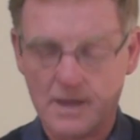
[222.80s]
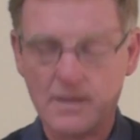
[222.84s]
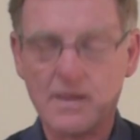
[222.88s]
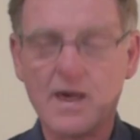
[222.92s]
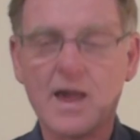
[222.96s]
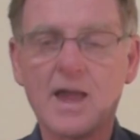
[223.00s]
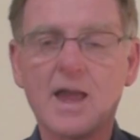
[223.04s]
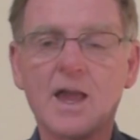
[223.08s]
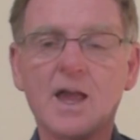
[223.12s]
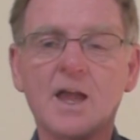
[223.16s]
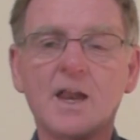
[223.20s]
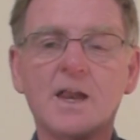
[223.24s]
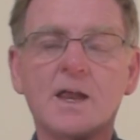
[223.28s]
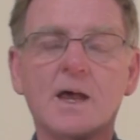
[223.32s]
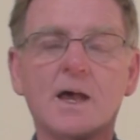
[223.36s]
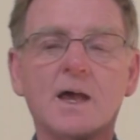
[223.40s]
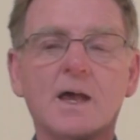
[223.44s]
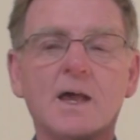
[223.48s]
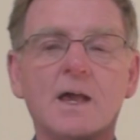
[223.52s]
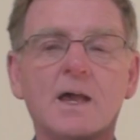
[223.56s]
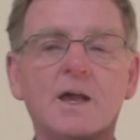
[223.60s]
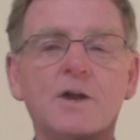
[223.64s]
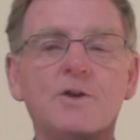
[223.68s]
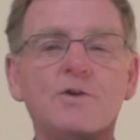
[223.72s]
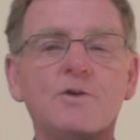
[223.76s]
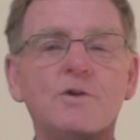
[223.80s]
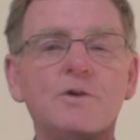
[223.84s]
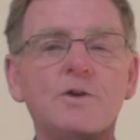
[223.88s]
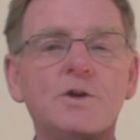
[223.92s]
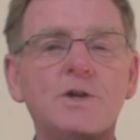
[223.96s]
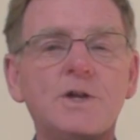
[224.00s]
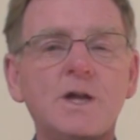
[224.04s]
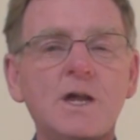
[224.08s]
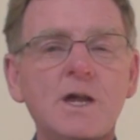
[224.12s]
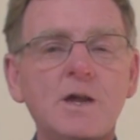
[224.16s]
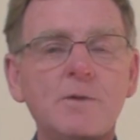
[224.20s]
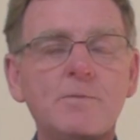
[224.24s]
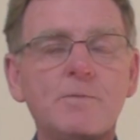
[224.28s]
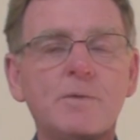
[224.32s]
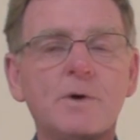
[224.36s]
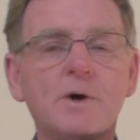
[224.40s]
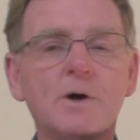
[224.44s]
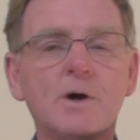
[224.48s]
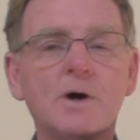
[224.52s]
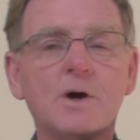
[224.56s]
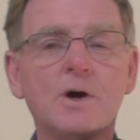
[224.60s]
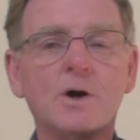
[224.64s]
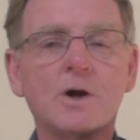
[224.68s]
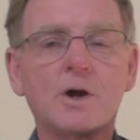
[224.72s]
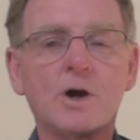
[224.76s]
and they enter into deep
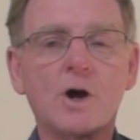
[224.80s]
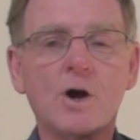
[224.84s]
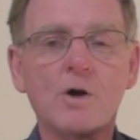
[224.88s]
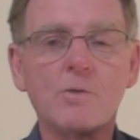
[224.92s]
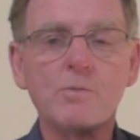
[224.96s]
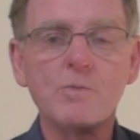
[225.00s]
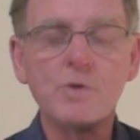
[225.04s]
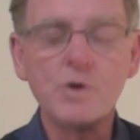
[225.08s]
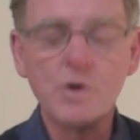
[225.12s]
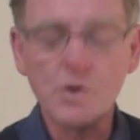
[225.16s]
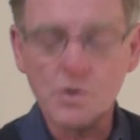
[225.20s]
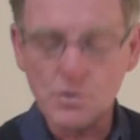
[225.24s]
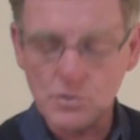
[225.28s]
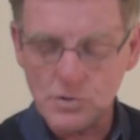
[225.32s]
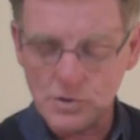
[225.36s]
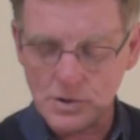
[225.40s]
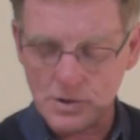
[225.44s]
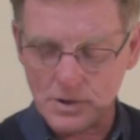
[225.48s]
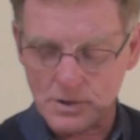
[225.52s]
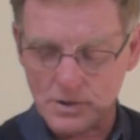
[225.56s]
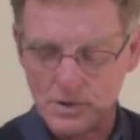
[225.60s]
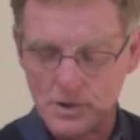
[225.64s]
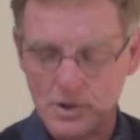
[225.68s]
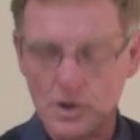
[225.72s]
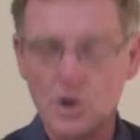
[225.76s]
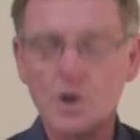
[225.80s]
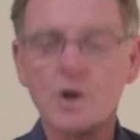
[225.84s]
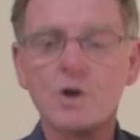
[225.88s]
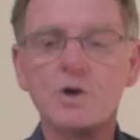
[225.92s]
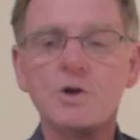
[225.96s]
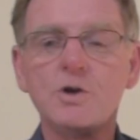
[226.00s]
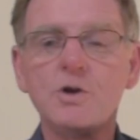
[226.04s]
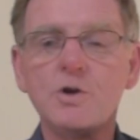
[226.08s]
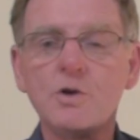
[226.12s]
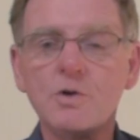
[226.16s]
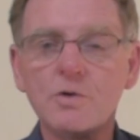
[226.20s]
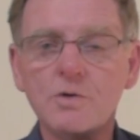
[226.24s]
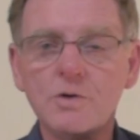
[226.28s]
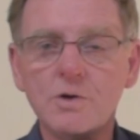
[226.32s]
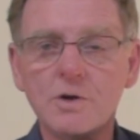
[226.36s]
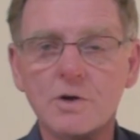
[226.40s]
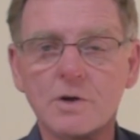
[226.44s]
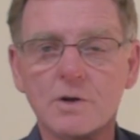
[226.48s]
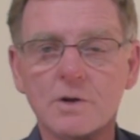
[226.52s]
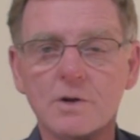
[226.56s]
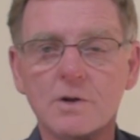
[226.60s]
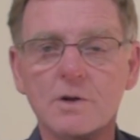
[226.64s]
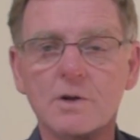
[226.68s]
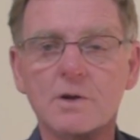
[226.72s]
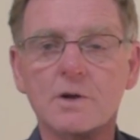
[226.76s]
communion,
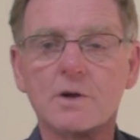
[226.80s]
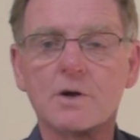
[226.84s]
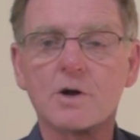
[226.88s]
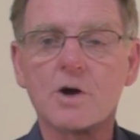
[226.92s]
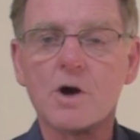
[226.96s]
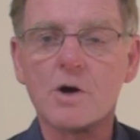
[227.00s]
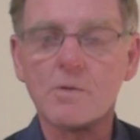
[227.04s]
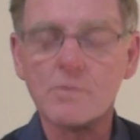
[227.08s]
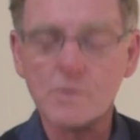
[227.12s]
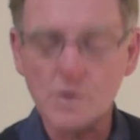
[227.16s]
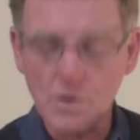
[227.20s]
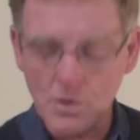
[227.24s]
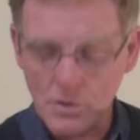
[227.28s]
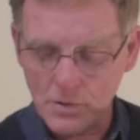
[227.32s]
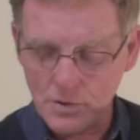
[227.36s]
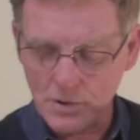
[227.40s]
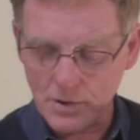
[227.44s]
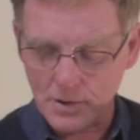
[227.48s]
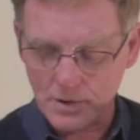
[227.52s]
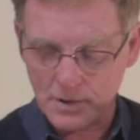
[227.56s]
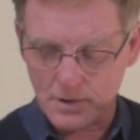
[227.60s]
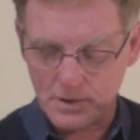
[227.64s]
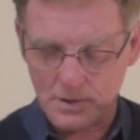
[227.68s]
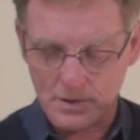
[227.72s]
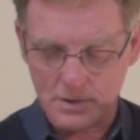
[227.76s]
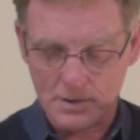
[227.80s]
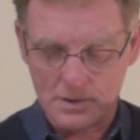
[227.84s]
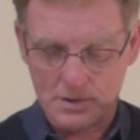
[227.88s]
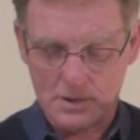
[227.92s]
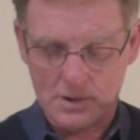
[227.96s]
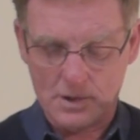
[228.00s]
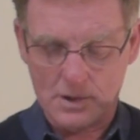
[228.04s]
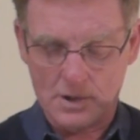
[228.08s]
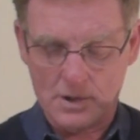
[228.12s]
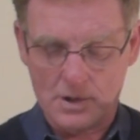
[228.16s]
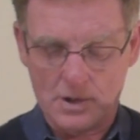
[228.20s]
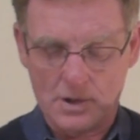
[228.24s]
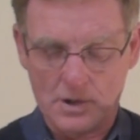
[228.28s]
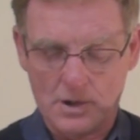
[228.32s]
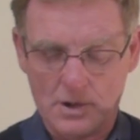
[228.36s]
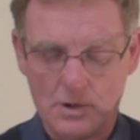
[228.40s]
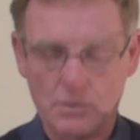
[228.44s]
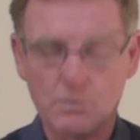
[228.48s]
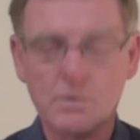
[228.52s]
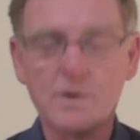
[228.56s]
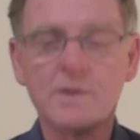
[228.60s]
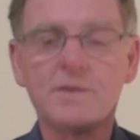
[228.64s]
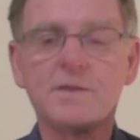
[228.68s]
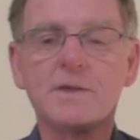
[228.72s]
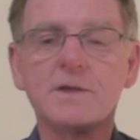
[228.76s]
union, communion
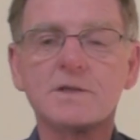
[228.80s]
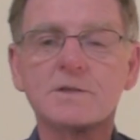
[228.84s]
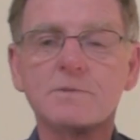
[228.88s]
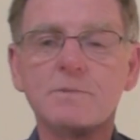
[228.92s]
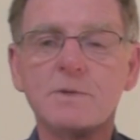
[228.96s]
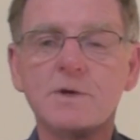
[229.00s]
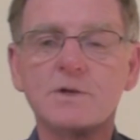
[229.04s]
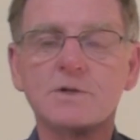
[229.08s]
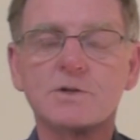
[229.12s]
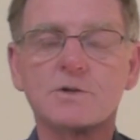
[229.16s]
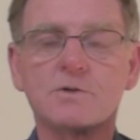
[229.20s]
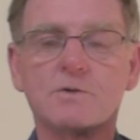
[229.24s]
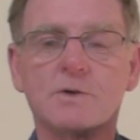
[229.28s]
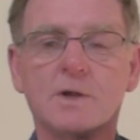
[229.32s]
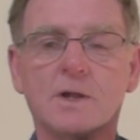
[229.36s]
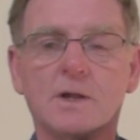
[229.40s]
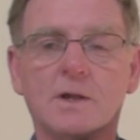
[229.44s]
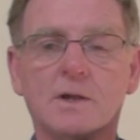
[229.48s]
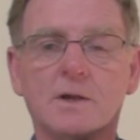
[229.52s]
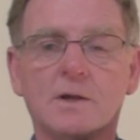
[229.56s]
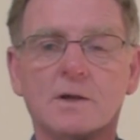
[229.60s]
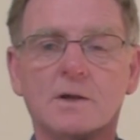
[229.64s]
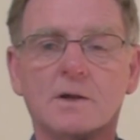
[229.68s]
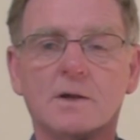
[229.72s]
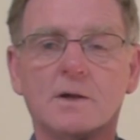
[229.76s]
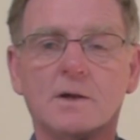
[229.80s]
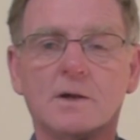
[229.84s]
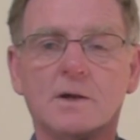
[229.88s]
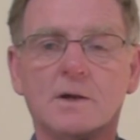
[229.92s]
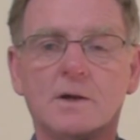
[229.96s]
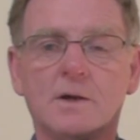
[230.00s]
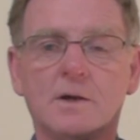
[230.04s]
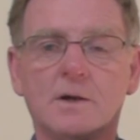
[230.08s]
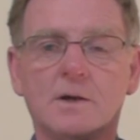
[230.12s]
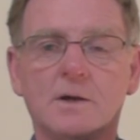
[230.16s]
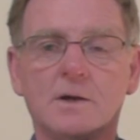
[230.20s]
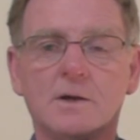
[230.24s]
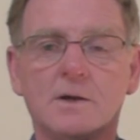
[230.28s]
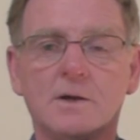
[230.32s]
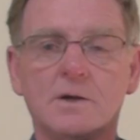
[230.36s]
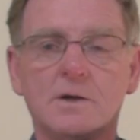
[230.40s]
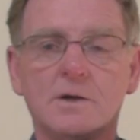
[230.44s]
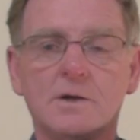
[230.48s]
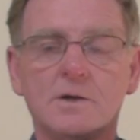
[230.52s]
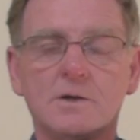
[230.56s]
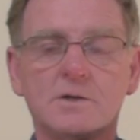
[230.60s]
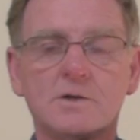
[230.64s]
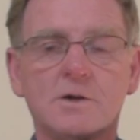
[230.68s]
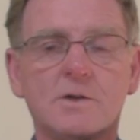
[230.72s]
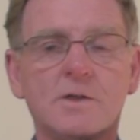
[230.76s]
with this mystery.
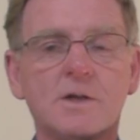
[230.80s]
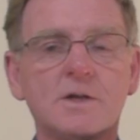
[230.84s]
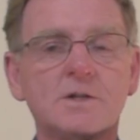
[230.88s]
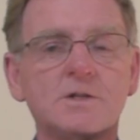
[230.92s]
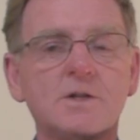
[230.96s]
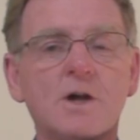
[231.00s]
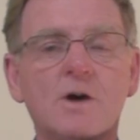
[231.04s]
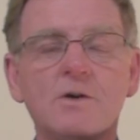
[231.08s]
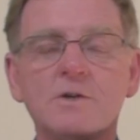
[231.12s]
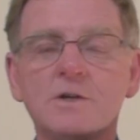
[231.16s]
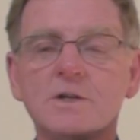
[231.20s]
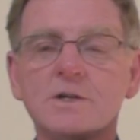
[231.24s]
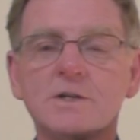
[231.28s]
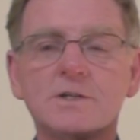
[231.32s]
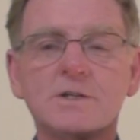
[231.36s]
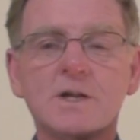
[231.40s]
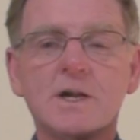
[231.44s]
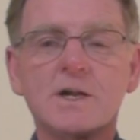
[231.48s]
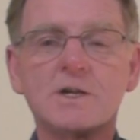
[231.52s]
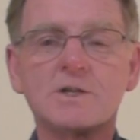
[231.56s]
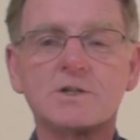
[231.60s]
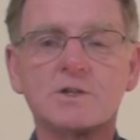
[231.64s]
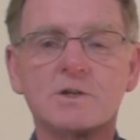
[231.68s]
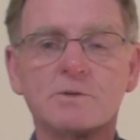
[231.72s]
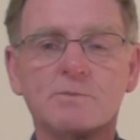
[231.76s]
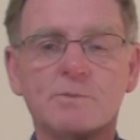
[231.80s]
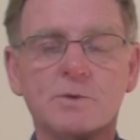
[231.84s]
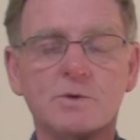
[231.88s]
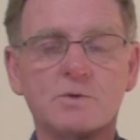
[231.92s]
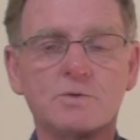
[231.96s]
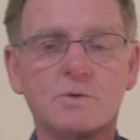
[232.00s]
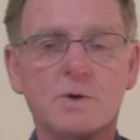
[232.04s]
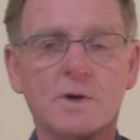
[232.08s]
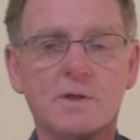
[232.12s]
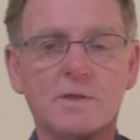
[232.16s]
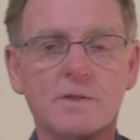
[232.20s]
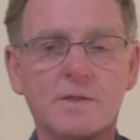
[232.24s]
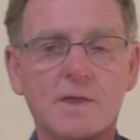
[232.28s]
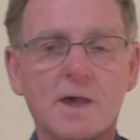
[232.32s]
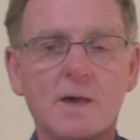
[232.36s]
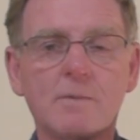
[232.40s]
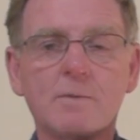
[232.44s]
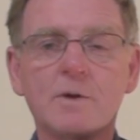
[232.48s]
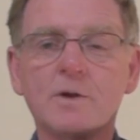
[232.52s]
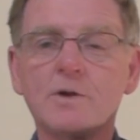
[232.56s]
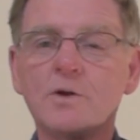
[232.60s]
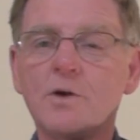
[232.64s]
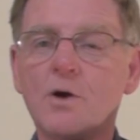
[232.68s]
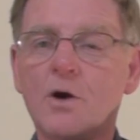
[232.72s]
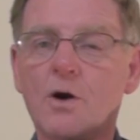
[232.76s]
So there's no distinction between
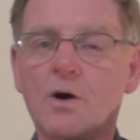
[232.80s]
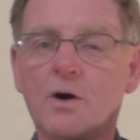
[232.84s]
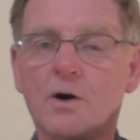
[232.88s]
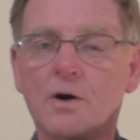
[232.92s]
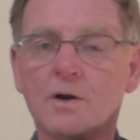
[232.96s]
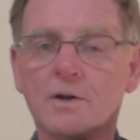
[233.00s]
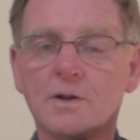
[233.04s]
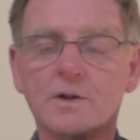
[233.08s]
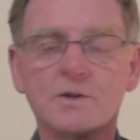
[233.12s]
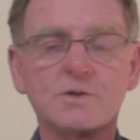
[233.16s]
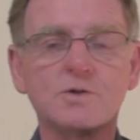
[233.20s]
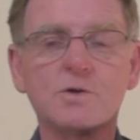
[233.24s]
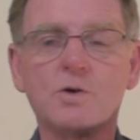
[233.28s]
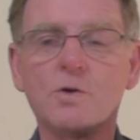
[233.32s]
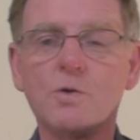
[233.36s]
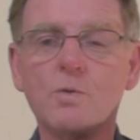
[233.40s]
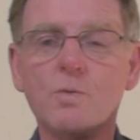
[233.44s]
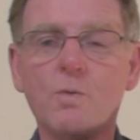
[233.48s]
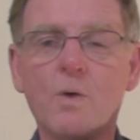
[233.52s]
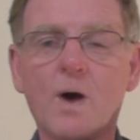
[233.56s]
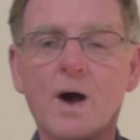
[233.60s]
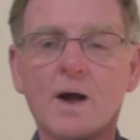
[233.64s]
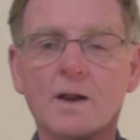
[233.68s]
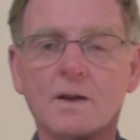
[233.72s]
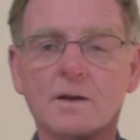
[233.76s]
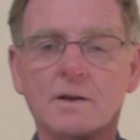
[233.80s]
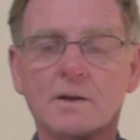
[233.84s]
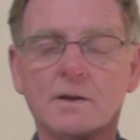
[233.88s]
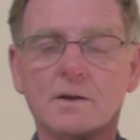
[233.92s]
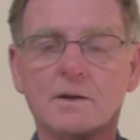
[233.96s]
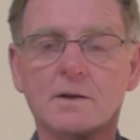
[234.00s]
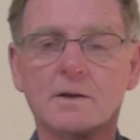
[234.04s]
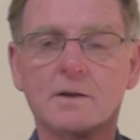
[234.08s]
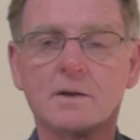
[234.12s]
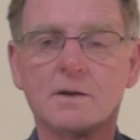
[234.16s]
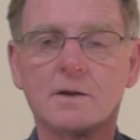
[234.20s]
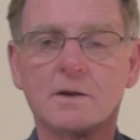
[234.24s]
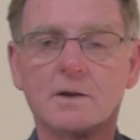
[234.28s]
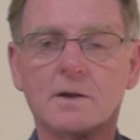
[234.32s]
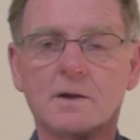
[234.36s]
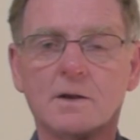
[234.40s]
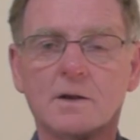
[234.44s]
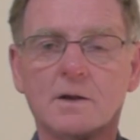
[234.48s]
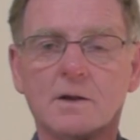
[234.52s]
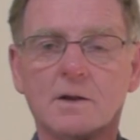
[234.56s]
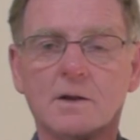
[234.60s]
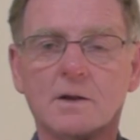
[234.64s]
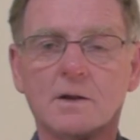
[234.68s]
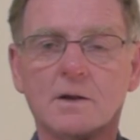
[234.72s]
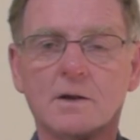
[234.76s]
them and God. It's all one.
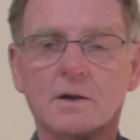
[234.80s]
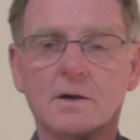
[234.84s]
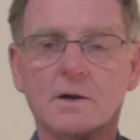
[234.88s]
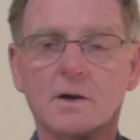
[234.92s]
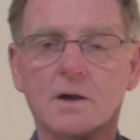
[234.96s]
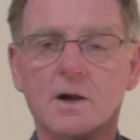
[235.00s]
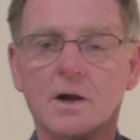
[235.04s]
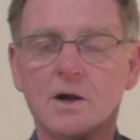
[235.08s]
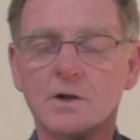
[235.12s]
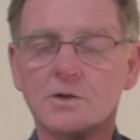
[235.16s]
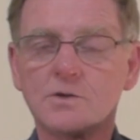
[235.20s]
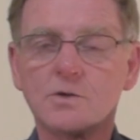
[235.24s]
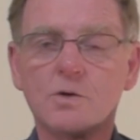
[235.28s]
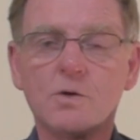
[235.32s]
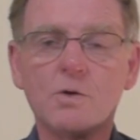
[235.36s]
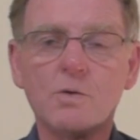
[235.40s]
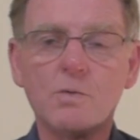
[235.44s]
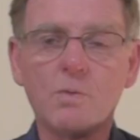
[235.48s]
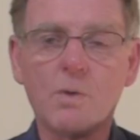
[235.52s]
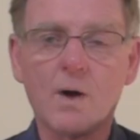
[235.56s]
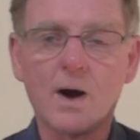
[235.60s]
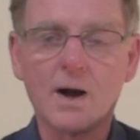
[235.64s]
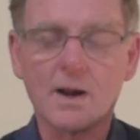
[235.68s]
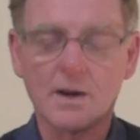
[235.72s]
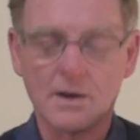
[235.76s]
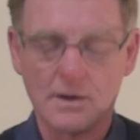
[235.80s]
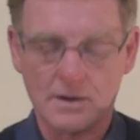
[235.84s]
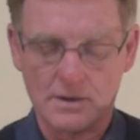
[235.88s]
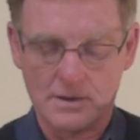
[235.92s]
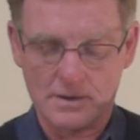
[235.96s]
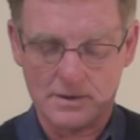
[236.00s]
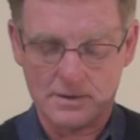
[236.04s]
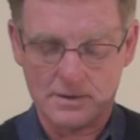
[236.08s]
It's all one.